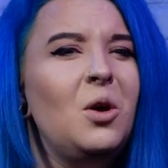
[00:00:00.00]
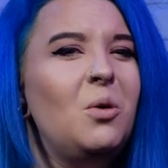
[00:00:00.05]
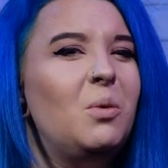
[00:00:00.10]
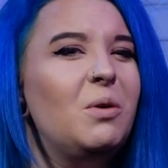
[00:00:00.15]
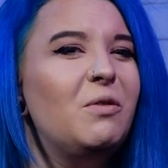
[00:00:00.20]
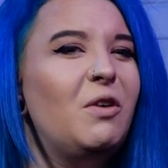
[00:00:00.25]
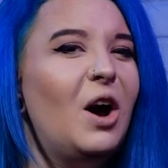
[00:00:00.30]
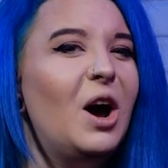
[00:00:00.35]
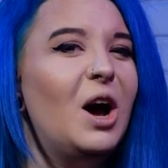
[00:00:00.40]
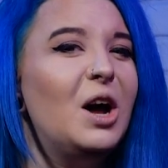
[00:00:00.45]

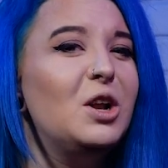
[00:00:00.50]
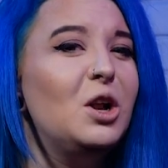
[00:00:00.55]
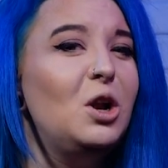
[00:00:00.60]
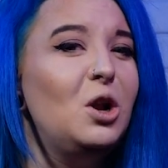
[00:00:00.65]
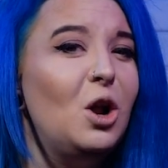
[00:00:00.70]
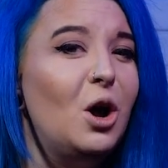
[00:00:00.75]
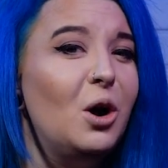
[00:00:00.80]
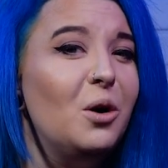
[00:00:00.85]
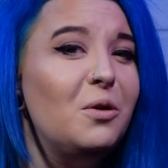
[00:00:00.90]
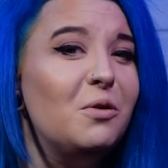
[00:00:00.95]
We've heard a
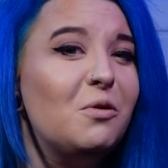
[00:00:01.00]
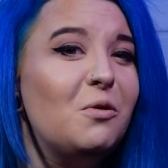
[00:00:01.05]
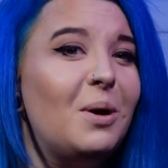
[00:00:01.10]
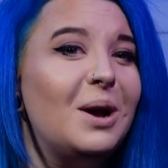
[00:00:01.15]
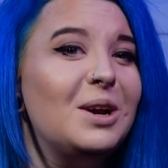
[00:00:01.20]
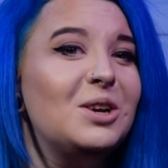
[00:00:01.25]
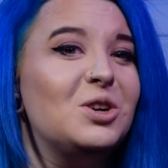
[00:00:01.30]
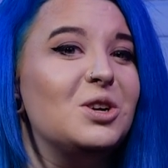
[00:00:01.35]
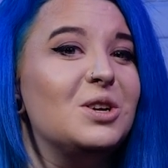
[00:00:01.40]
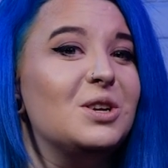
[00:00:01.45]
load of
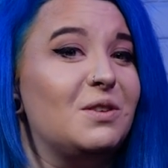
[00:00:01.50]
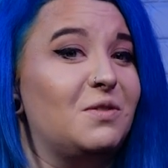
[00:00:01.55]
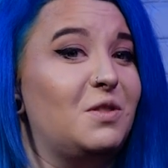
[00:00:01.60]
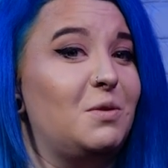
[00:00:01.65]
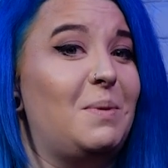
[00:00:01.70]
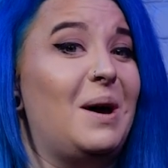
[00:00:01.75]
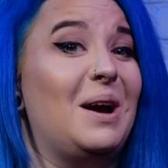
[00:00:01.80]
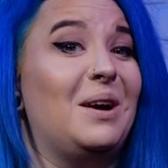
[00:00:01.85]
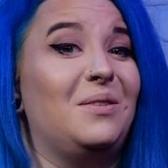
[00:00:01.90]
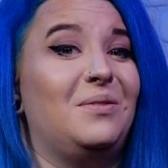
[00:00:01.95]
questions off the
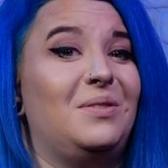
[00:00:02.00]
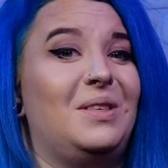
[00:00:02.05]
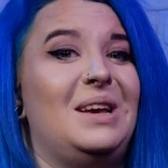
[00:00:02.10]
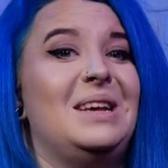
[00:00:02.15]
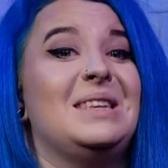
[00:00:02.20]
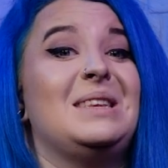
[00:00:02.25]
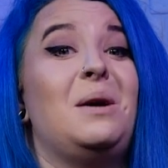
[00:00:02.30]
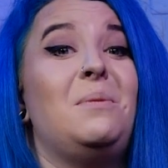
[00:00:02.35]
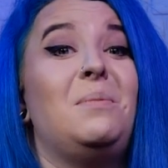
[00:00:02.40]
back of this